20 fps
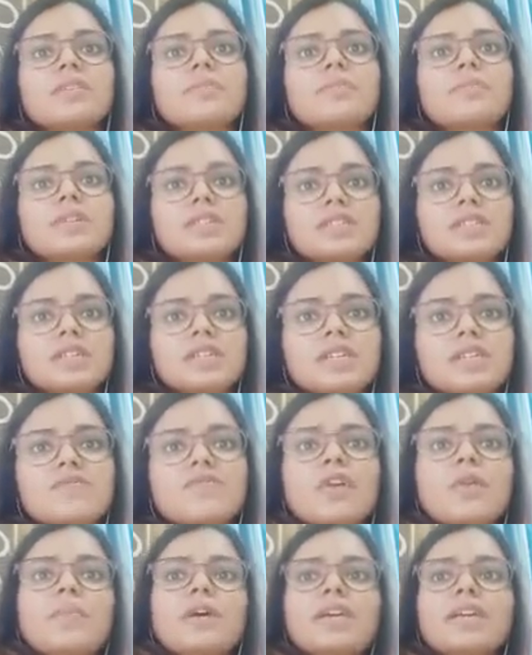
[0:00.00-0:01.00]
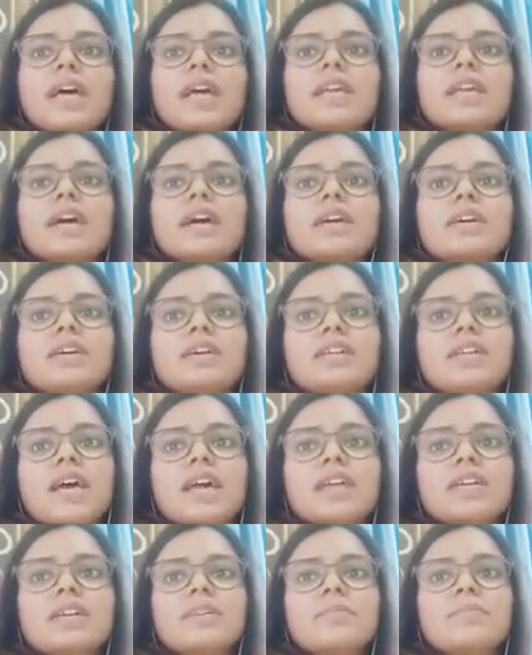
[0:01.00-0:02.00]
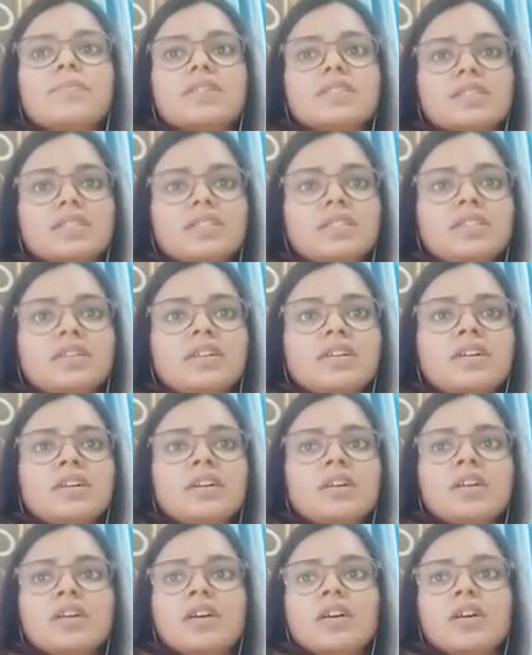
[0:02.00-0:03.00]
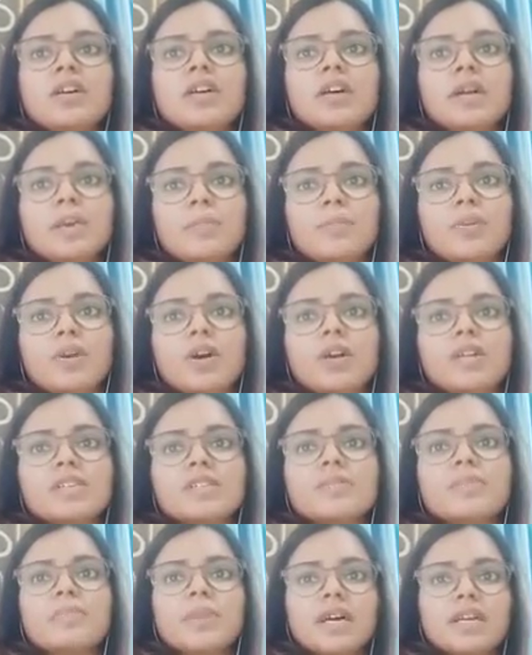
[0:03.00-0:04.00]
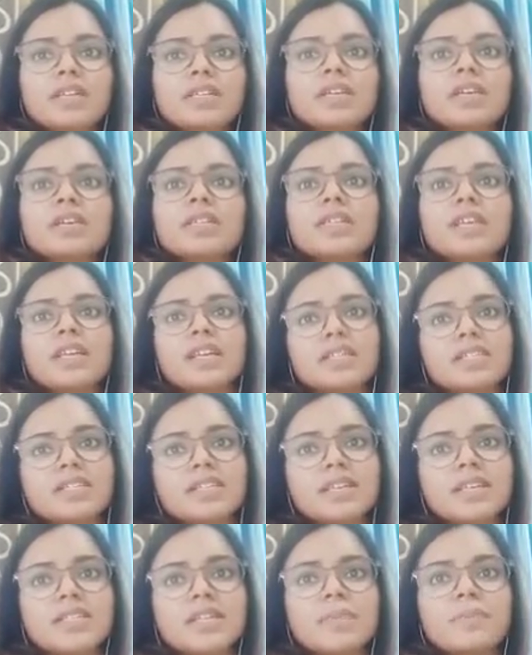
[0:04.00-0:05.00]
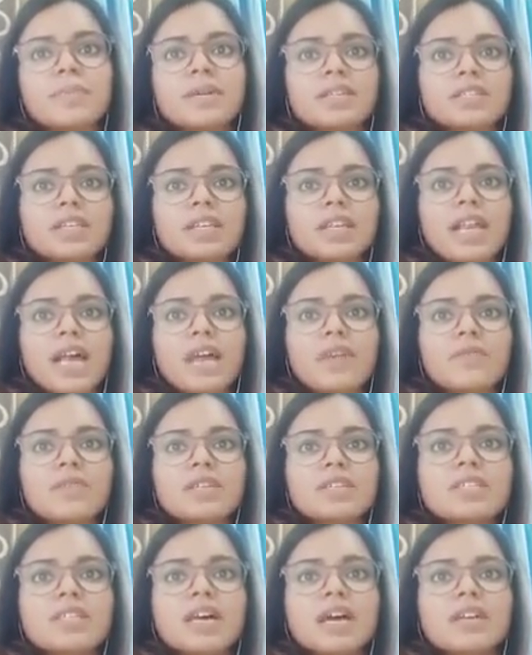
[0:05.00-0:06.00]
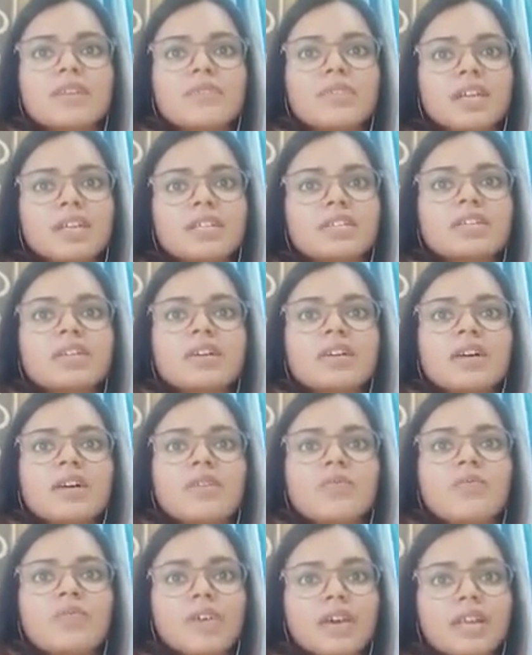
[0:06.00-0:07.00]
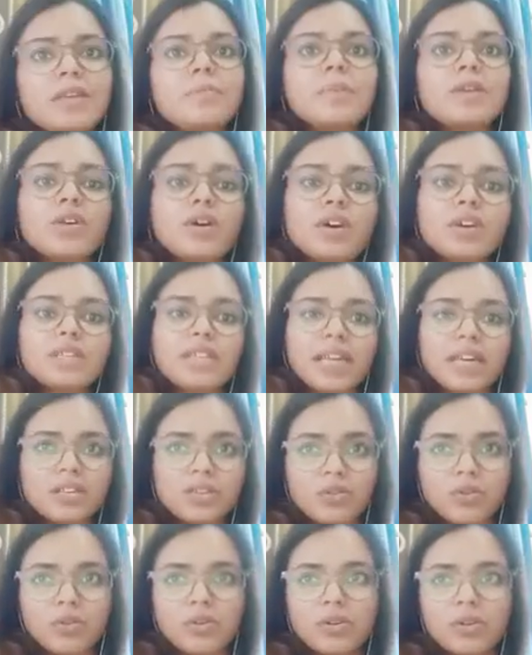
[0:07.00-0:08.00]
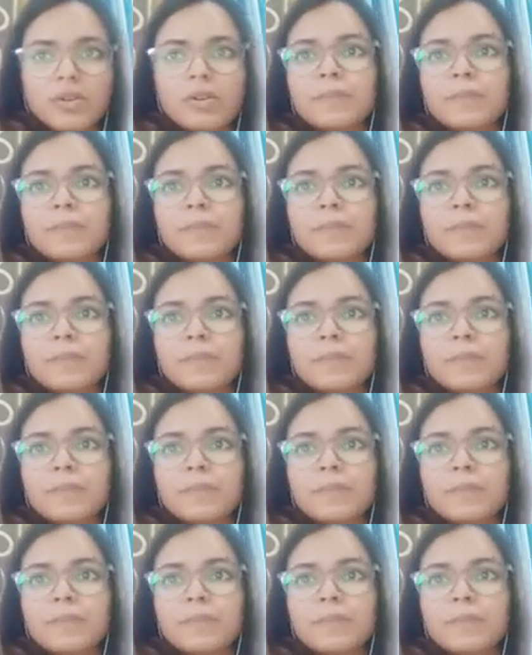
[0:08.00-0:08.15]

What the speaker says: prisoners from attacking prison employees, but the legislature picked the language that went well beyond that goal.